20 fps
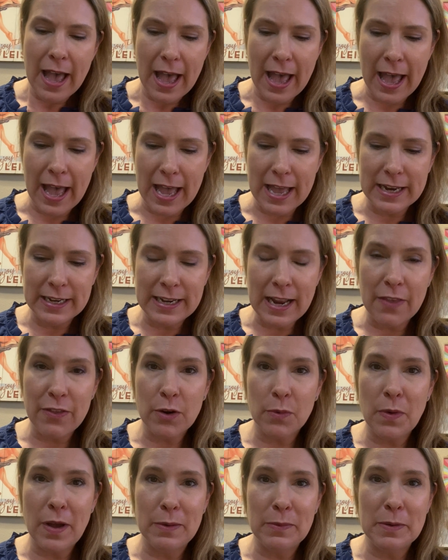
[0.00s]

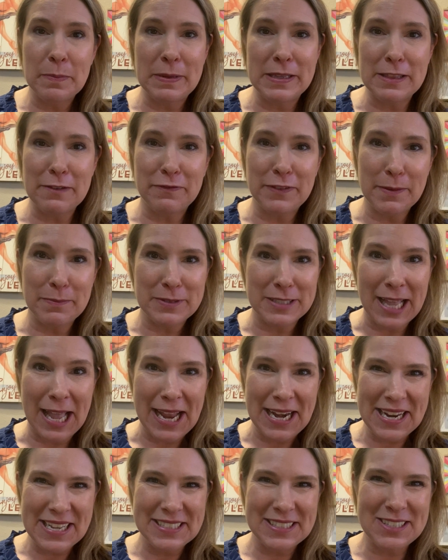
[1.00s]
Another one would be the flip
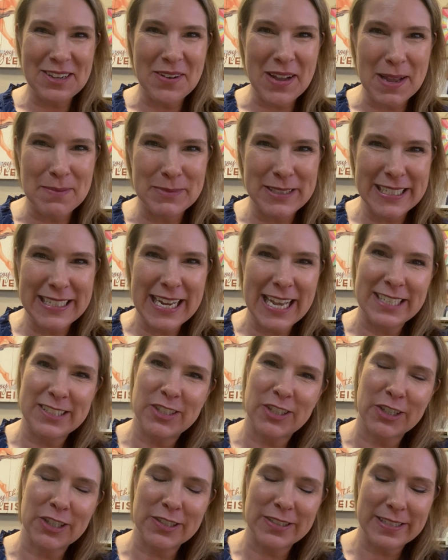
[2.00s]
side, so empty
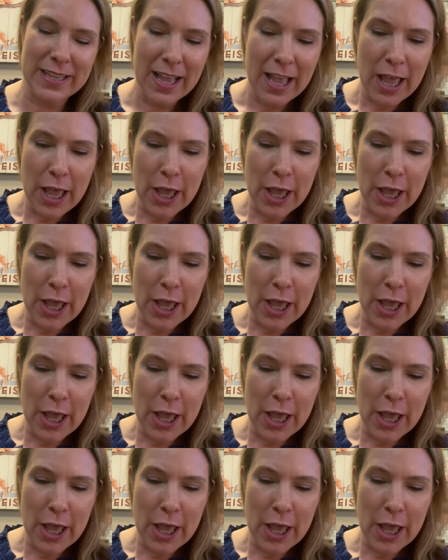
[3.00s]
nesters.